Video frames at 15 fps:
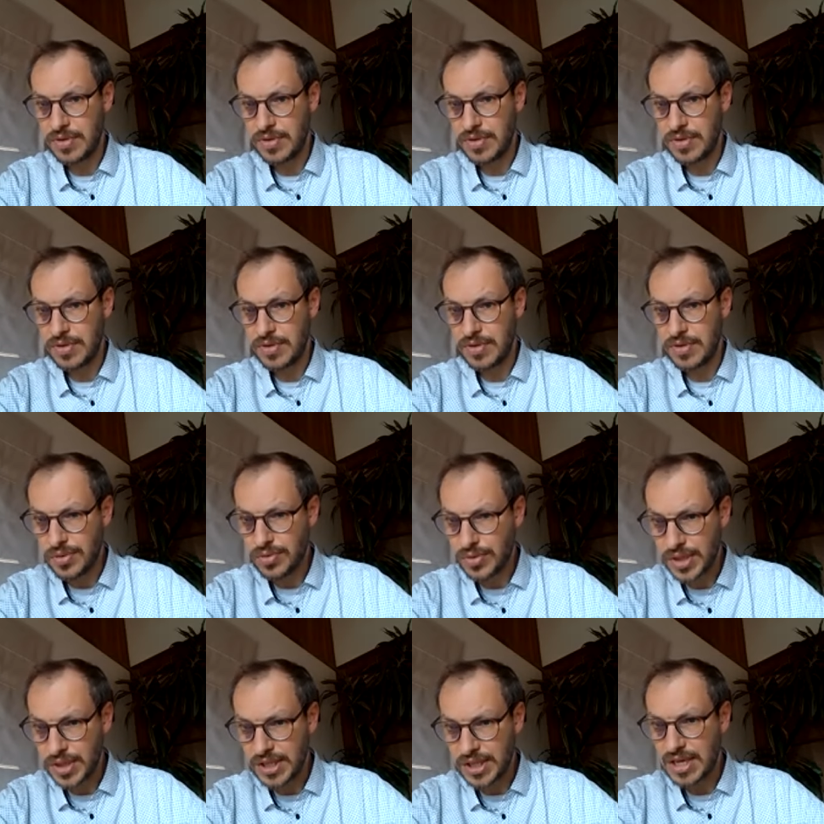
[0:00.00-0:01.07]
We should not,
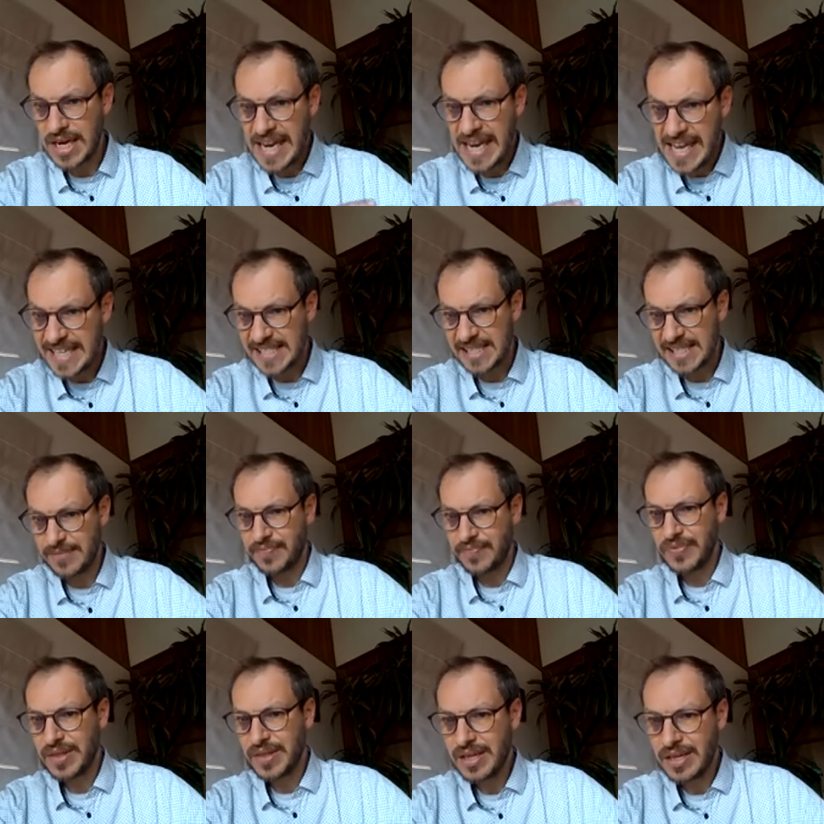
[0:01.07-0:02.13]
we should read less